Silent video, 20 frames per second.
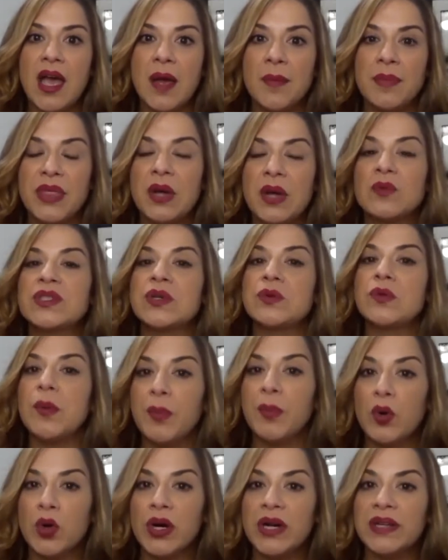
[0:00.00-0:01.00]
um, there was a
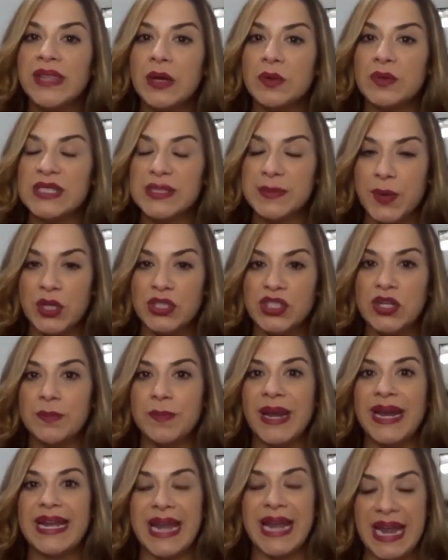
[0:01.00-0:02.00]
report that was
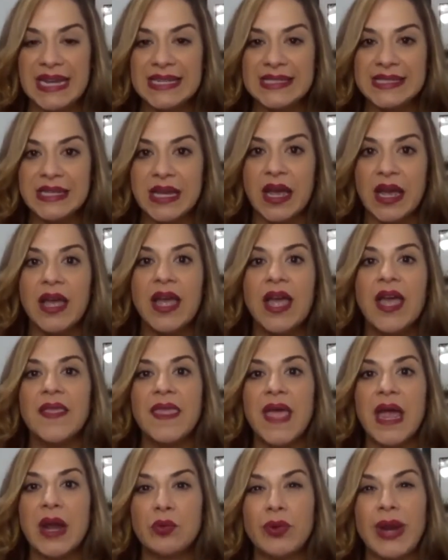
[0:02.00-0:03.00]
sponsored by NASA
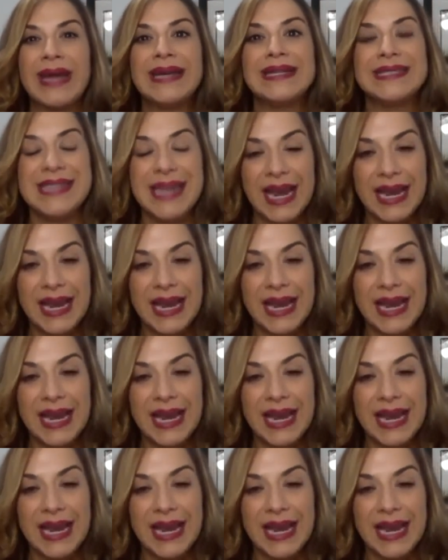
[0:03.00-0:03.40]
that ranked